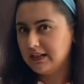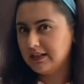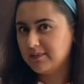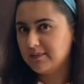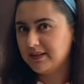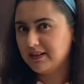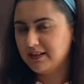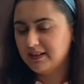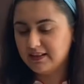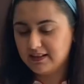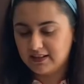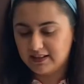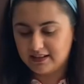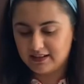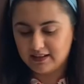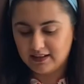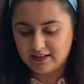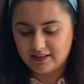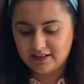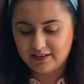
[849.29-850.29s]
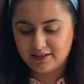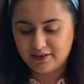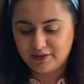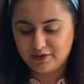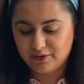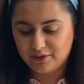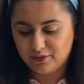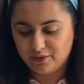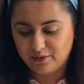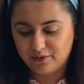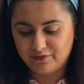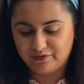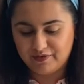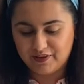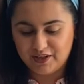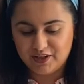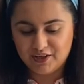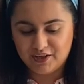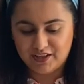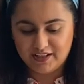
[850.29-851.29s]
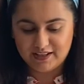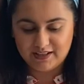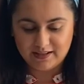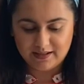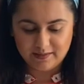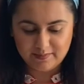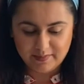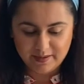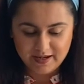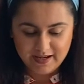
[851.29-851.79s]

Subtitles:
minutes to finish these up.